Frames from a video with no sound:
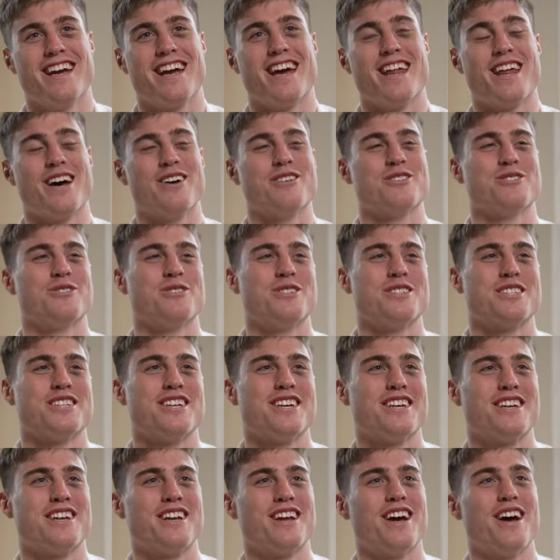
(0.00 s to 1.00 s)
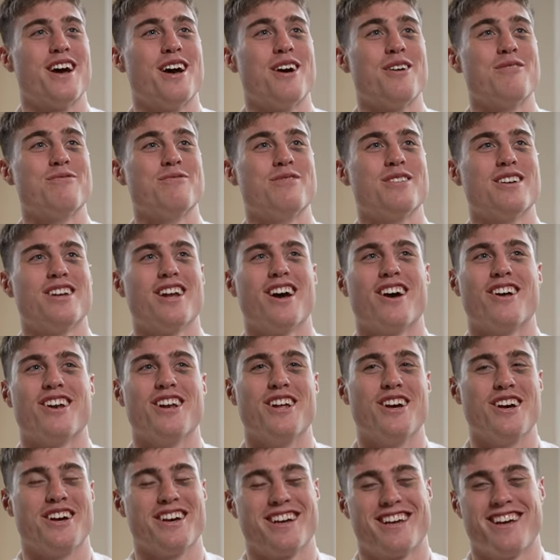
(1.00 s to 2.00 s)
yeah, that was always good.
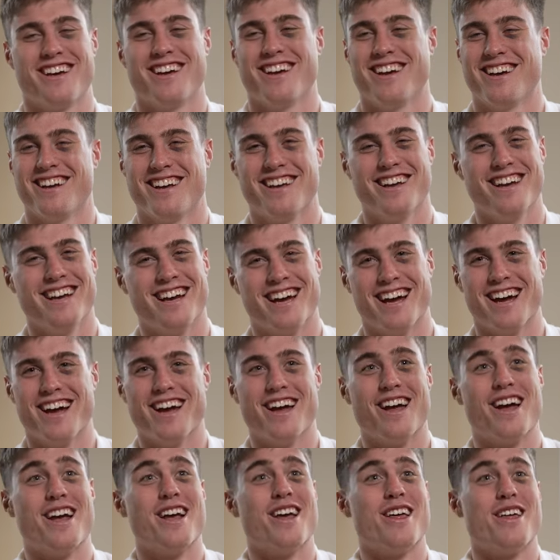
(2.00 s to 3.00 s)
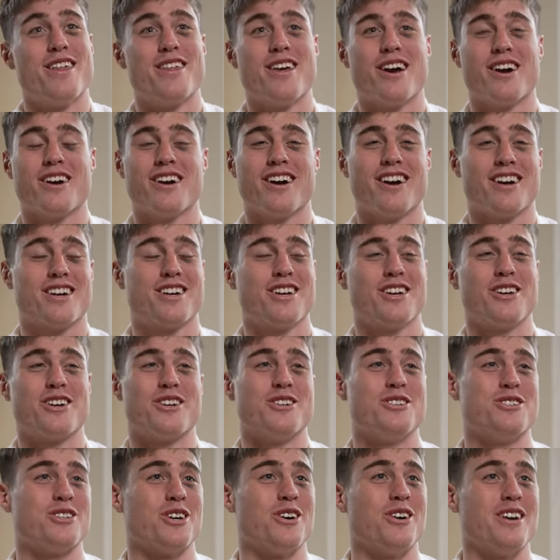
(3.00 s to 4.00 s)
I couldn't
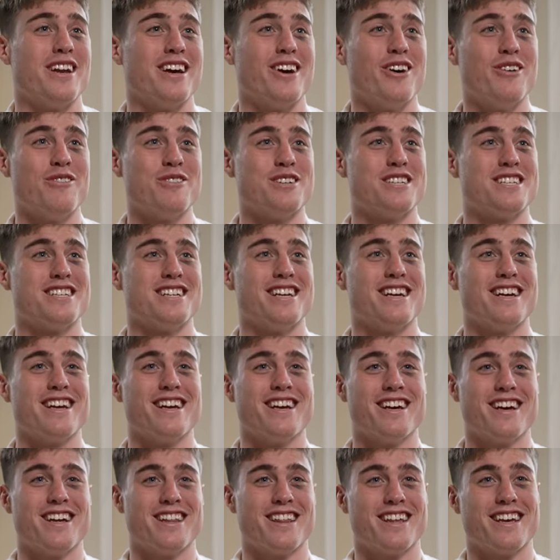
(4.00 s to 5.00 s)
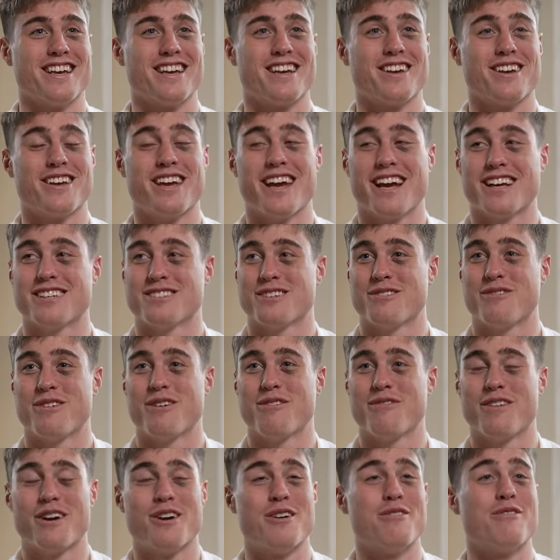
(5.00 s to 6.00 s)
control it, obviously. I think, yes, I
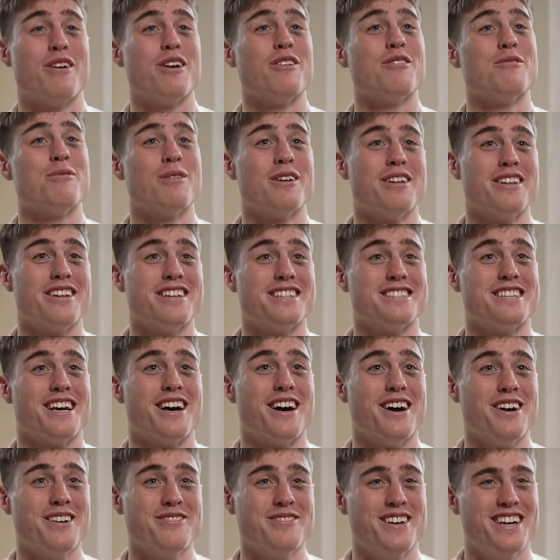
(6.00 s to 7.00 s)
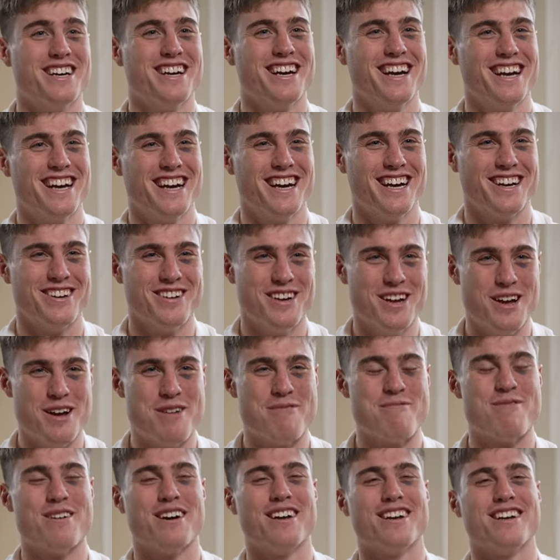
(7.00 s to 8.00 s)
felt very vulnerable at the time,
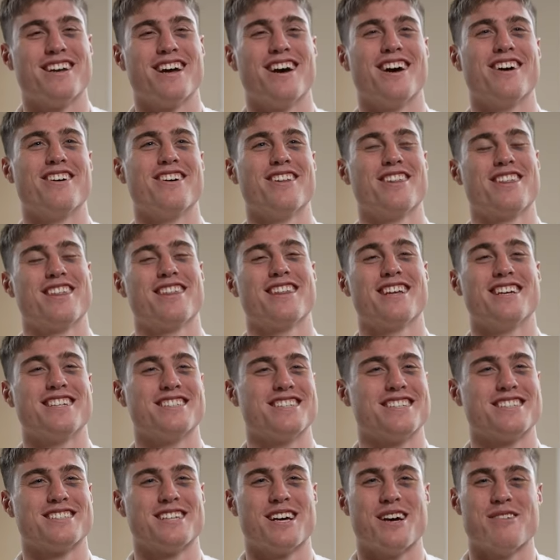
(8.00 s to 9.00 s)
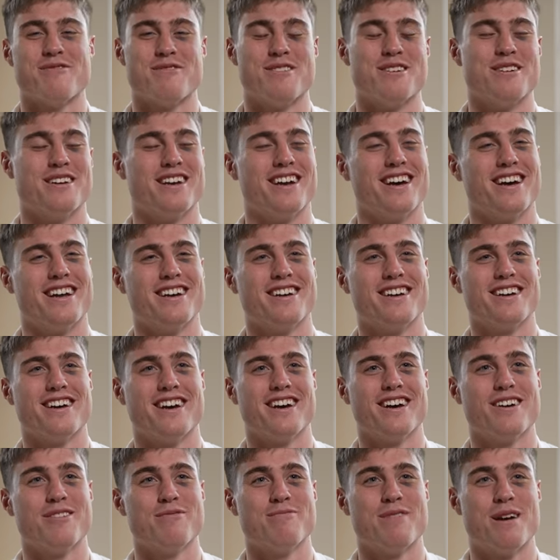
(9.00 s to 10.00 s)
but no, these things happen, and
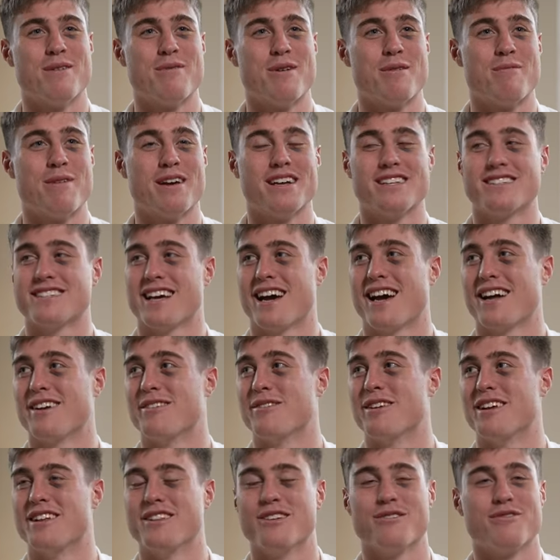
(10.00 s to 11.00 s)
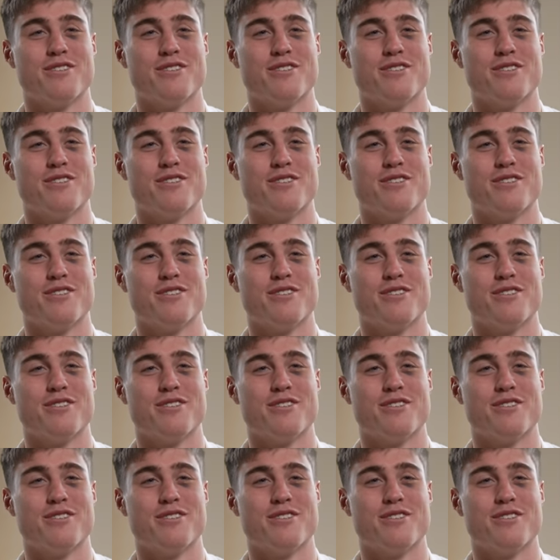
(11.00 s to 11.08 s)
maybe a bit of tan in the